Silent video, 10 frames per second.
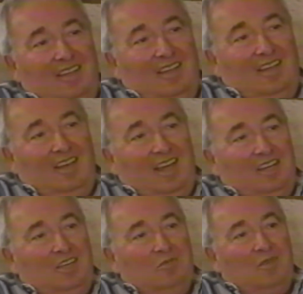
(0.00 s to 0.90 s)
And I
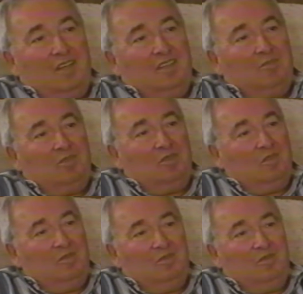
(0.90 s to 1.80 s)
didn't want them to
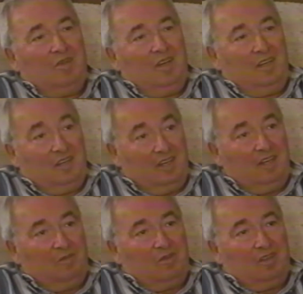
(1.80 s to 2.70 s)
know who I
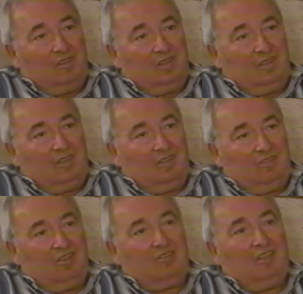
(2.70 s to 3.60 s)
really was,
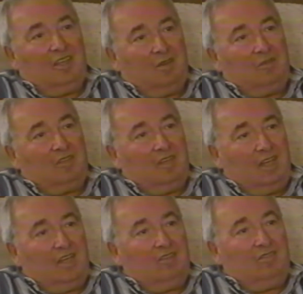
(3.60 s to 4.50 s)
just that I was a
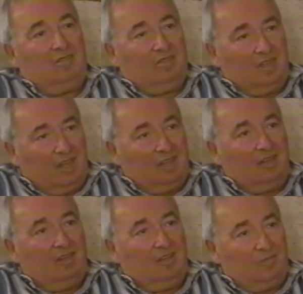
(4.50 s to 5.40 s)
nice
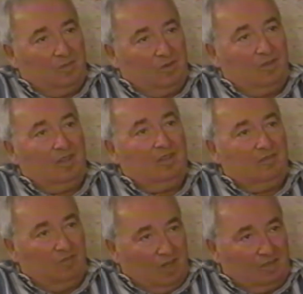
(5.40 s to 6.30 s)
Catholic boy,
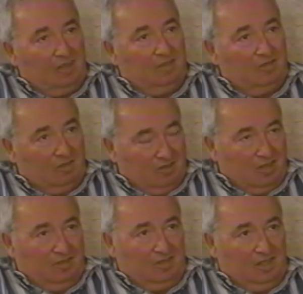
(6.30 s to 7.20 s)
Waclaw
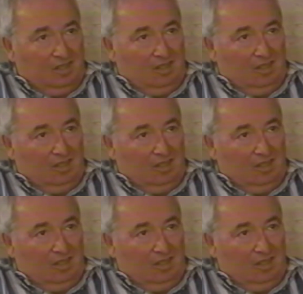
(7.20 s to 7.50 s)
Dulchevsky.